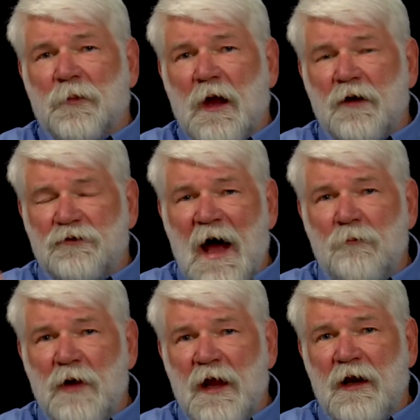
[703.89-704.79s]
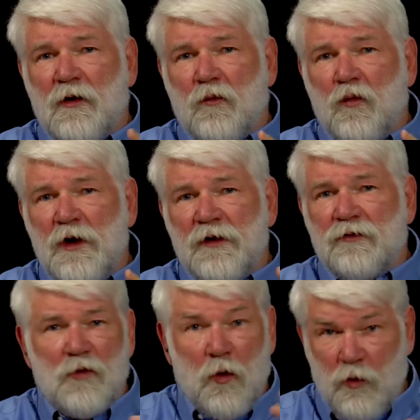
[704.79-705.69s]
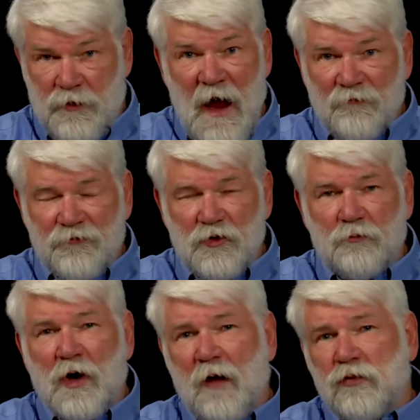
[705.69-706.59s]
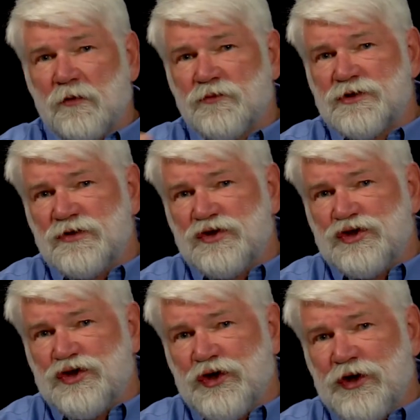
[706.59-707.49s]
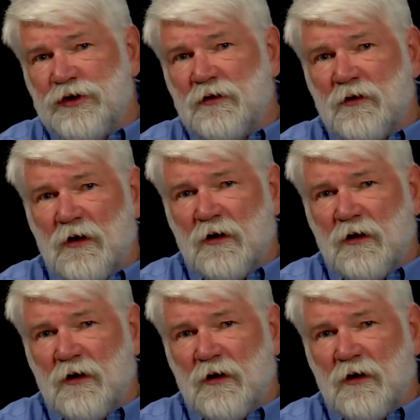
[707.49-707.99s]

a diabetic with or without foot problems should